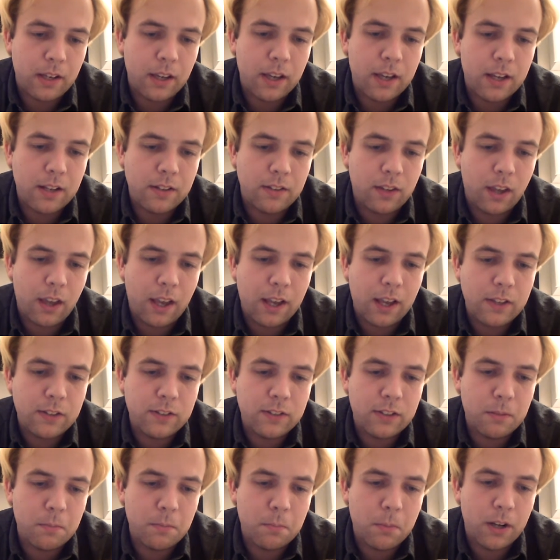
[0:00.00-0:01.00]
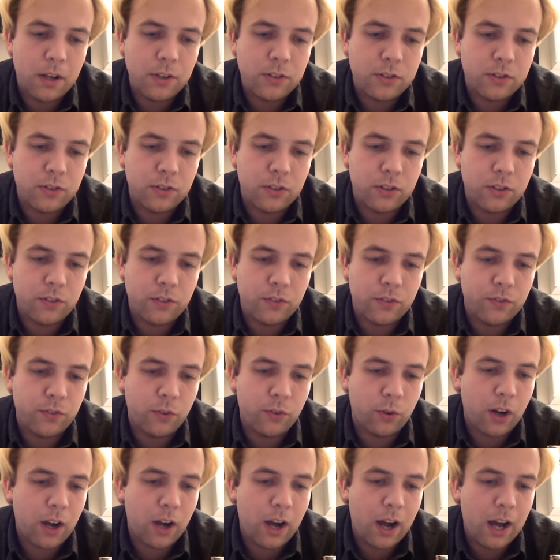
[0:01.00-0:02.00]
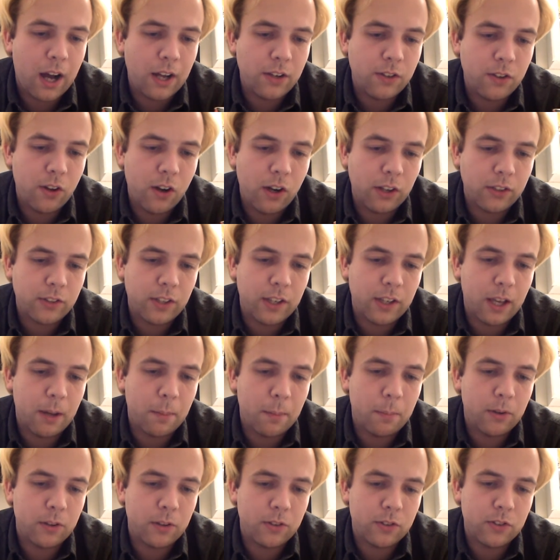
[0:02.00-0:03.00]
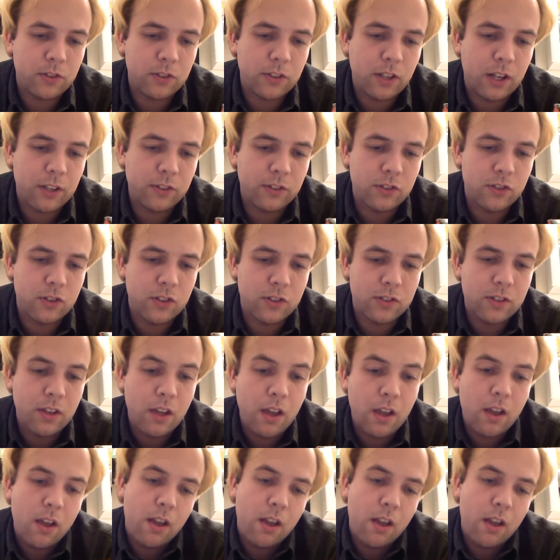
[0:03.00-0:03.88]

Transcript: a tasty mustard for hot dogs, hamburgers, and sausages.